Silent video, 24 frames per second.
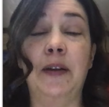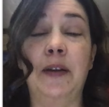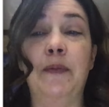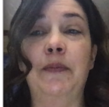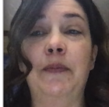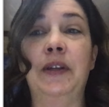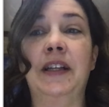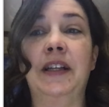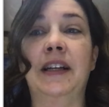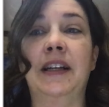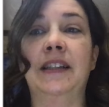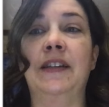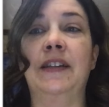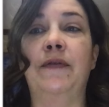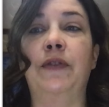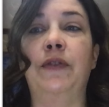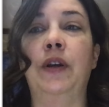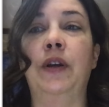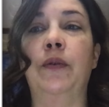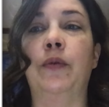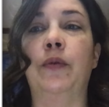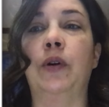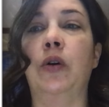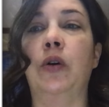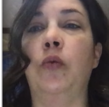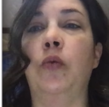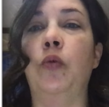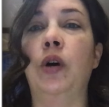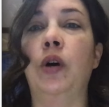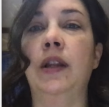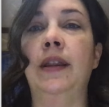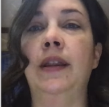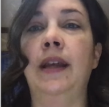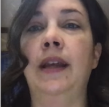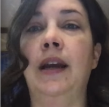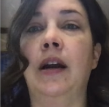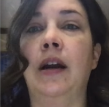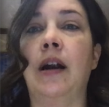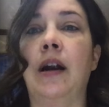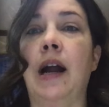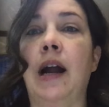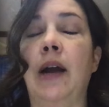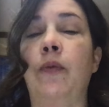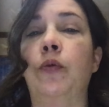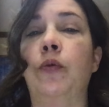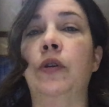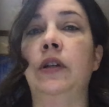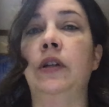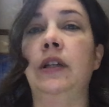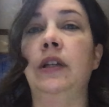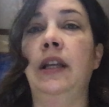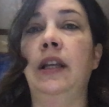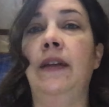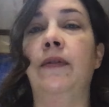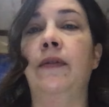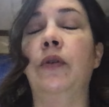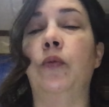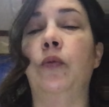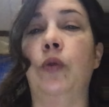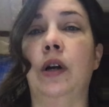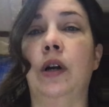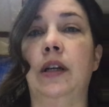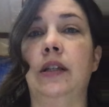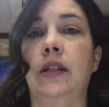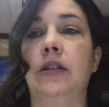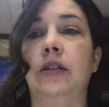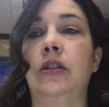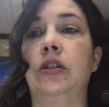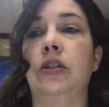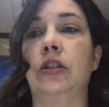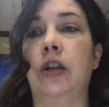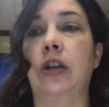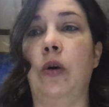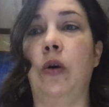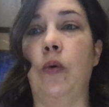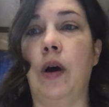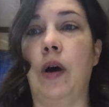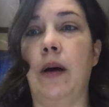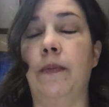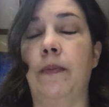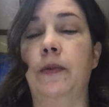because if there were a 1 there, I wouldn't even want it to show up.